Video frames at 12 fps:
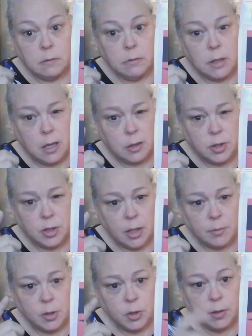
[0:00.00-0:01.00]
recall
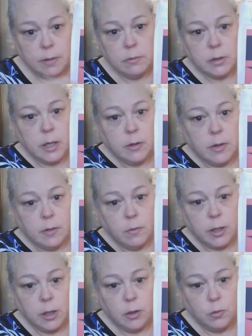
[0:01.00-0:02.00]
geometry will know that
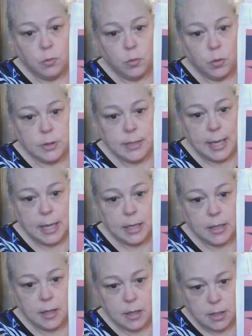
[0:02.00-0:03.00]
when you take
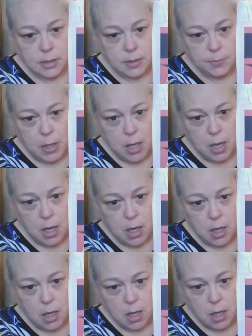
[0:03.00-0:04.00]
this block
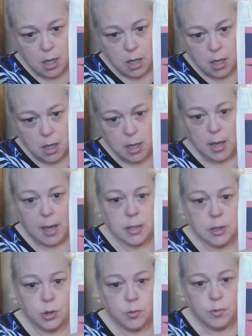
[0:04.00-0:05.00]

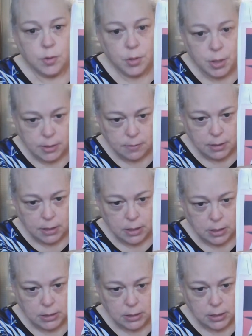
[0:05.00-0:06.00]
and do this with
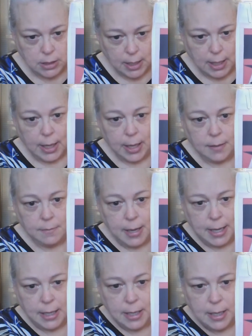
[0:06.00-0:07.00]
it and
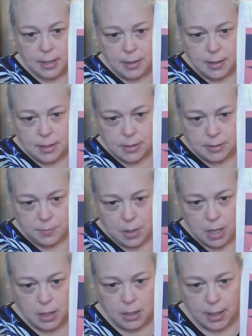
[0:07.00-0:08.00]
make this
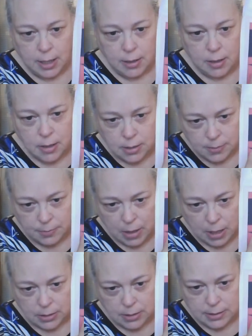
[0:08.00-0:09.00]
block and this
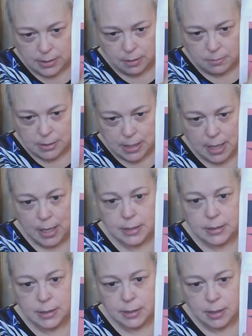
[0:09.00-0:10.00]
block the same
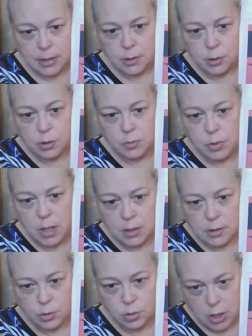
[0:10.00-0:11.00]
size, these two
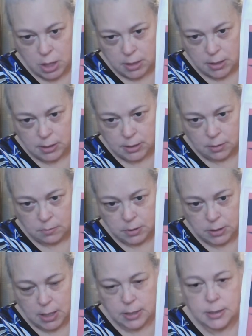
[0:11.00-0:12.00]
blocks are not the same
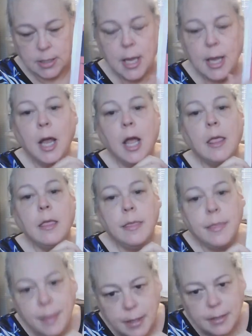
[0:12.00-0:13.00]
size.
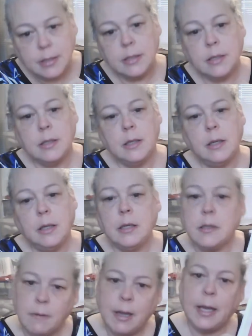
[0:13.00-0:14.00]
This
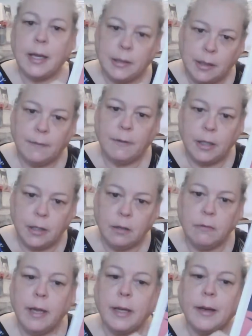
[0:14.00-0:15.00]
is why I love
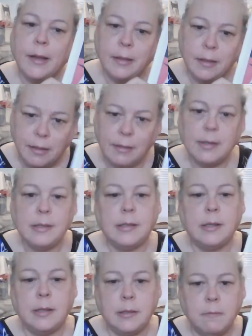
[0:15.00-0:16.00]
EQ8 and this
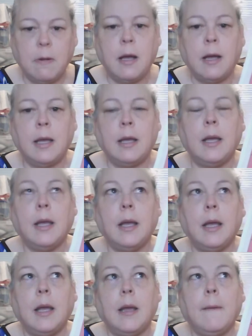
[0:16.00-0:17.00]
is why
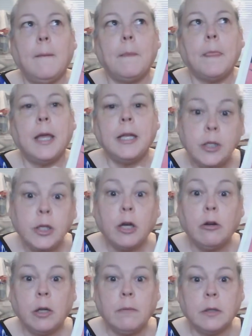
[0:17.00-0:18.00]
it's
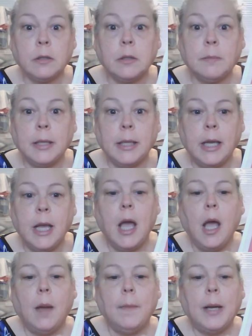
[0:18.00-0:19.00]
totally worth the money
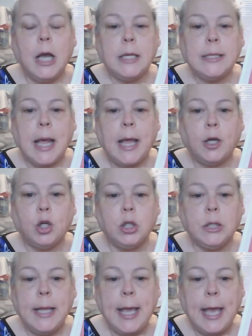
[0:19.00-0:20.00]
because I
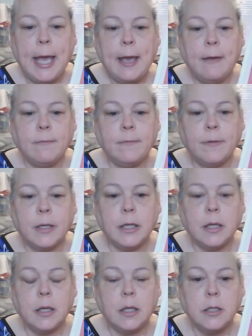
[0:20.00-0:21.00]
could have
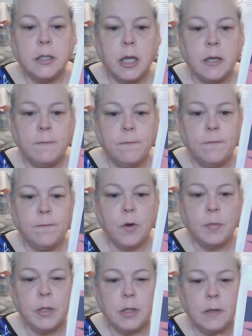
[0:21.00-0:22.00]
done a
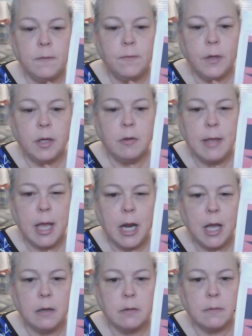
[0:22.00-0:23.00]
formula to figure that
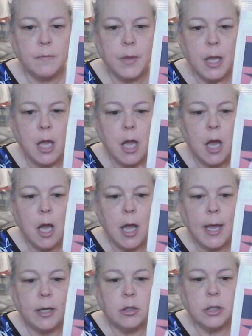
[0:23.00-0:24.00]
out.
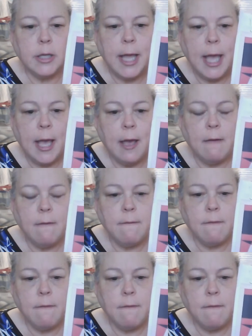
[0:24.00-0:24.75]
I could have